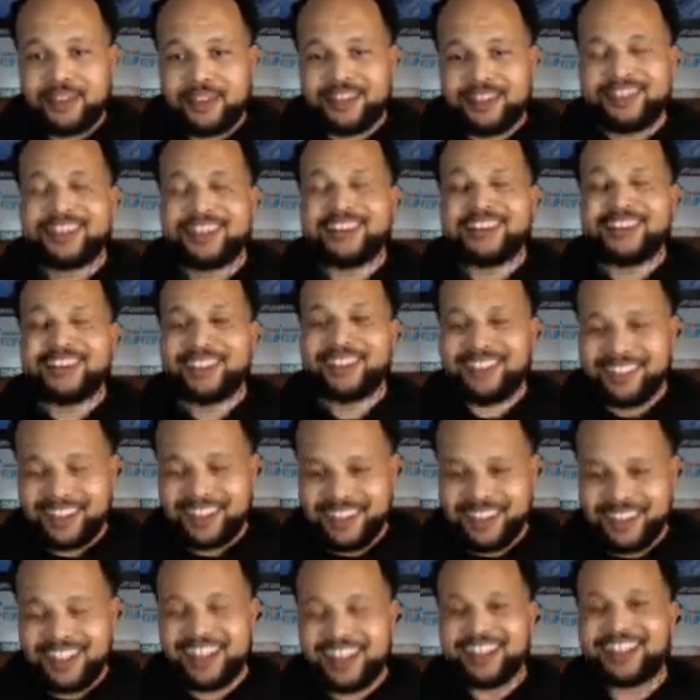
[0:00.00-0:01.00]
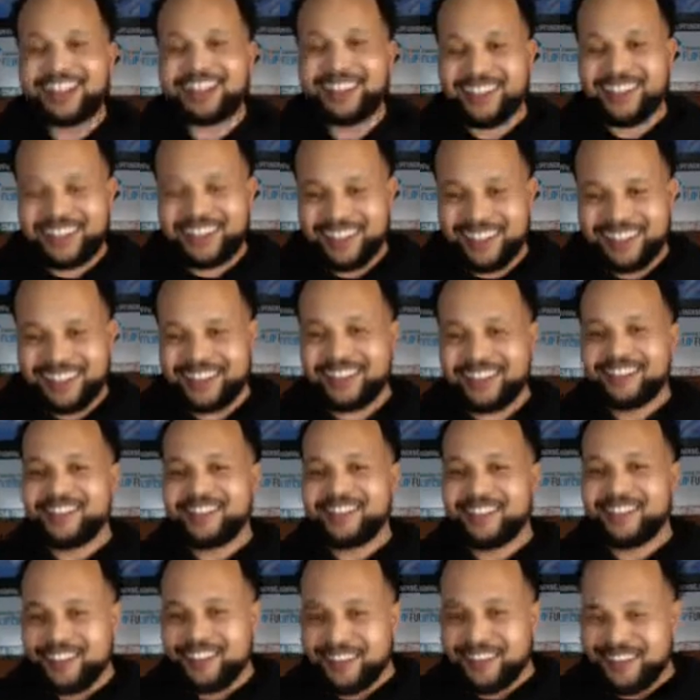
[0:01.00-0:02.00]

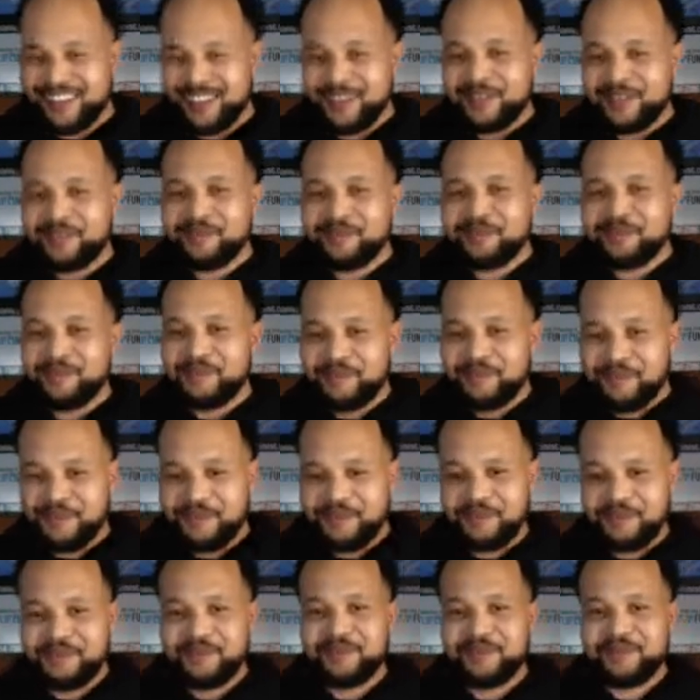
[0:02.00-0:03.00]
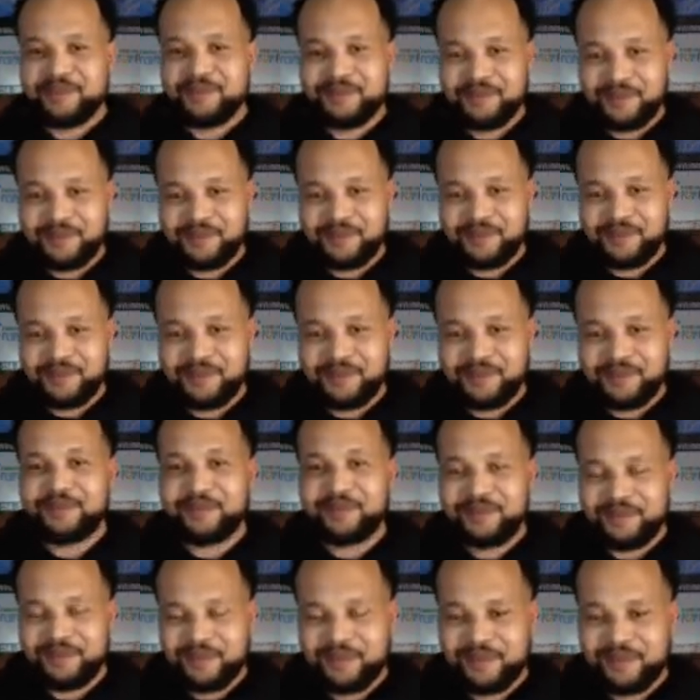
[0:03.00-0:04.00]

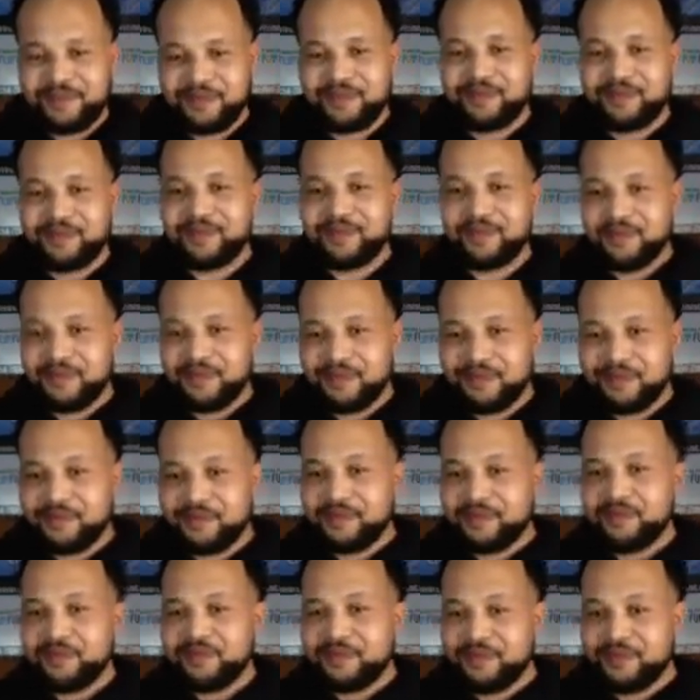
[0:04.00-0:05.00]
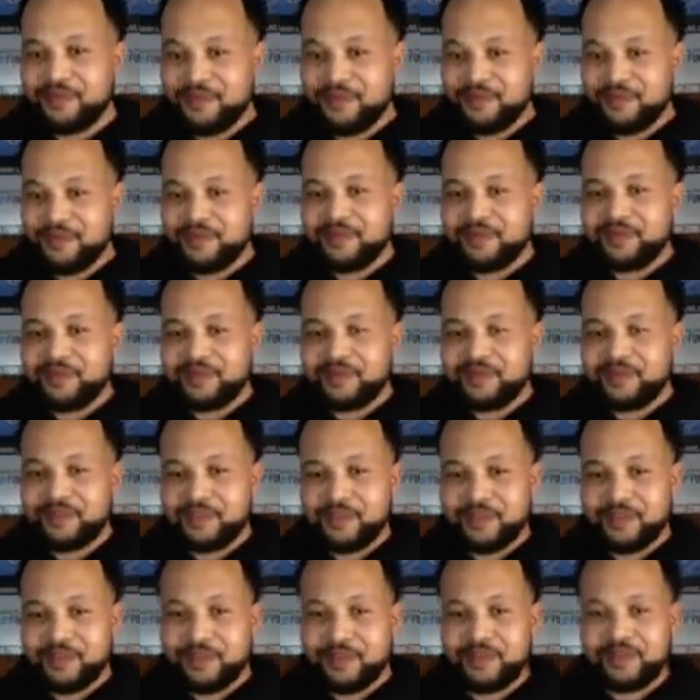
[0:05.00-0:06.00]

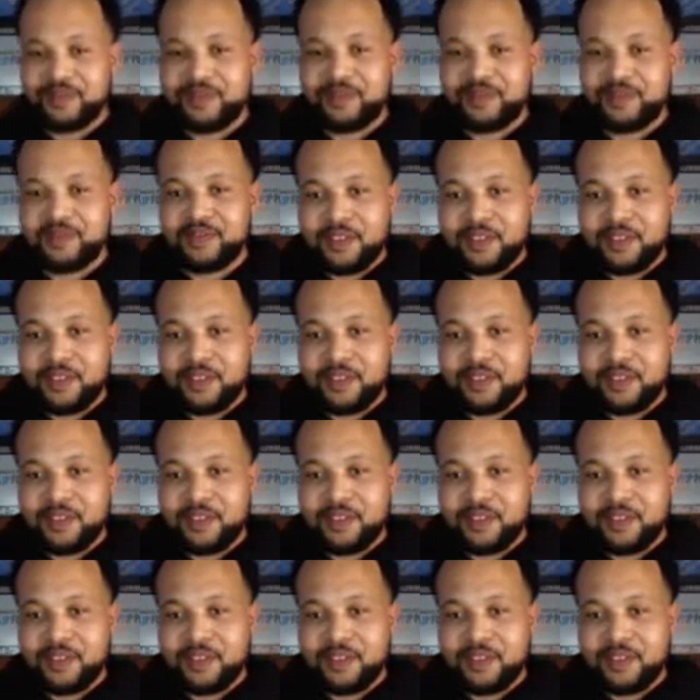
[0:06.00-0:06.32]
[no speech]